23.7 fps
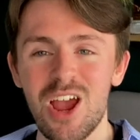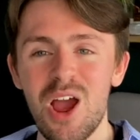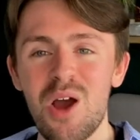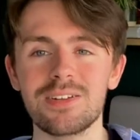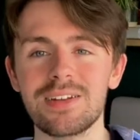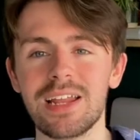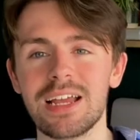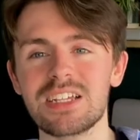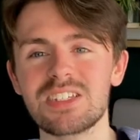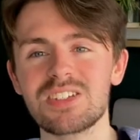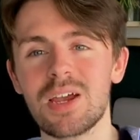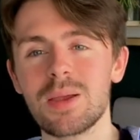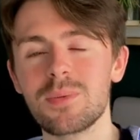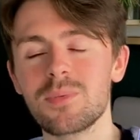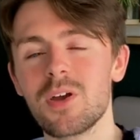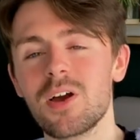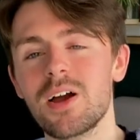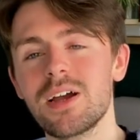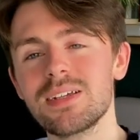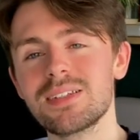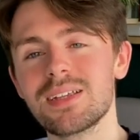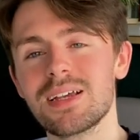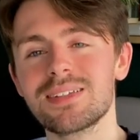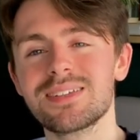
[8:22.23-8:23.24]
next time,
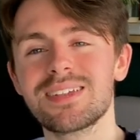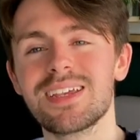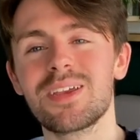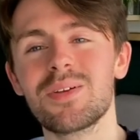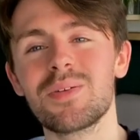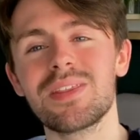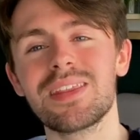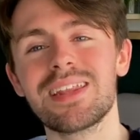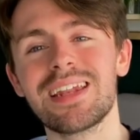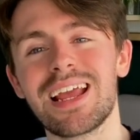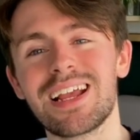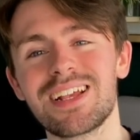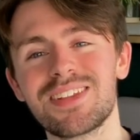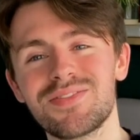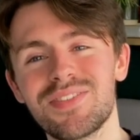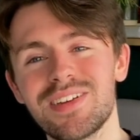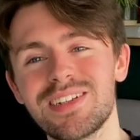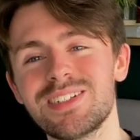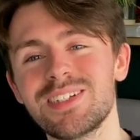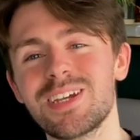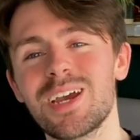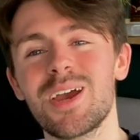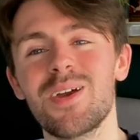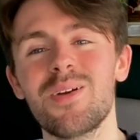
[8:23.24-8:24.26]
guys, I'll see you in the next
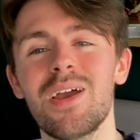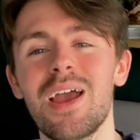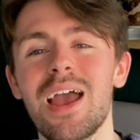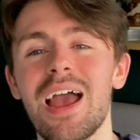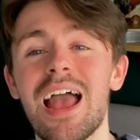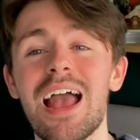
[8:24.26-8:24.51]
video.